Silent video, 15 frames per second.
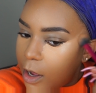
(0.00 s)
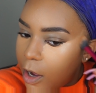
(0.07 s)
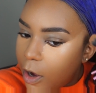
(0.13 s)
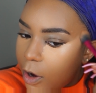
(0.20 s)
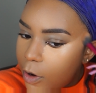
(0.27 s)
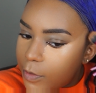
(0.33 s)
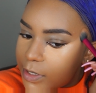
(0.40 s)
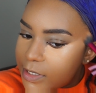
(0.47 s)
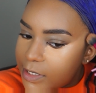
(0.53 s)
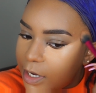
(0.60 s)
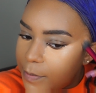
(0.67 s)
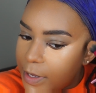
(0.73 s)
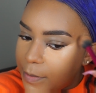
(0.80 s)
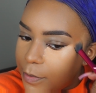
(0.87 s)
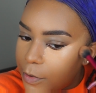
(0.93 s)
I always
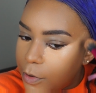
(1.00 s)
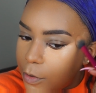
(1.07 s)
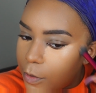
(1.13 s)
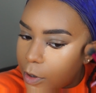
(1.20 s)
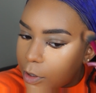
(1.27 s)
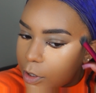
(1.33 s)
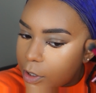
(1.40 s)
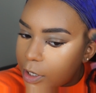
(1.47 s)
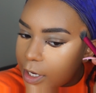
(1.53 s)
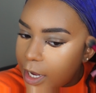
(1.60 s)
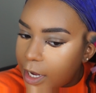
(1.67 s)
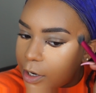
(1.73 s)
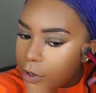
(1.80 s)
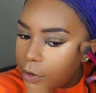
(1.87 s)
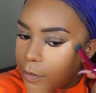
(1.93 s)
tell people who are learning
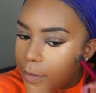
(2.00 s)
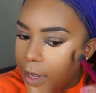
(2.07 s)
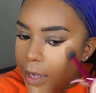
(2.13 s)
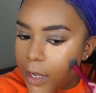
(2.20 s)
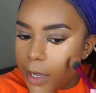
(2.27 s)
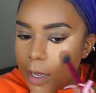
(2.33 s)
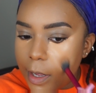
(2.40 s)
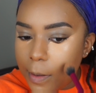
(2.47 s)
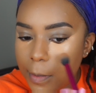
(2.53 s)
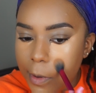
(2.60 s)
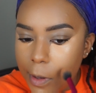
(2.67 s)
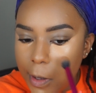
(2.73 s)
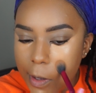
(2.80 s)
how to do makeup,